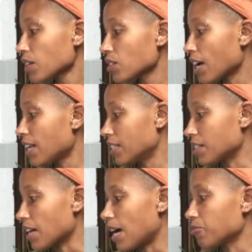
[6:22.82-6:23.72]
Thailand is
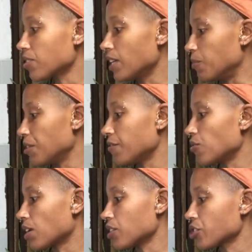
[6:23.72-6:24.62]
an absolutely beautiful
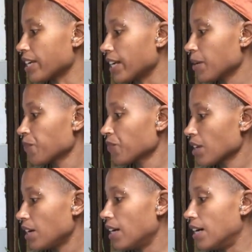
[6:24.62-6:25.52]
country.
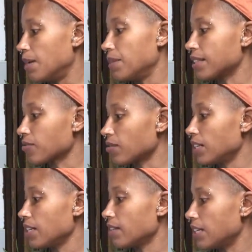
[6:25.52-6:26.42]
It's
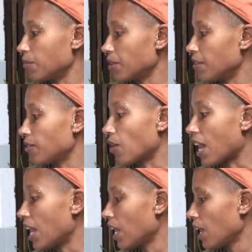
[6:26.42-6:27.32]
really, really beautiful. I
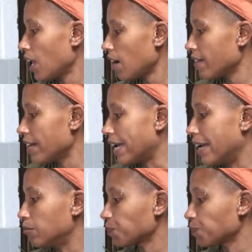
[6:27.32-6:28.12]
love it here.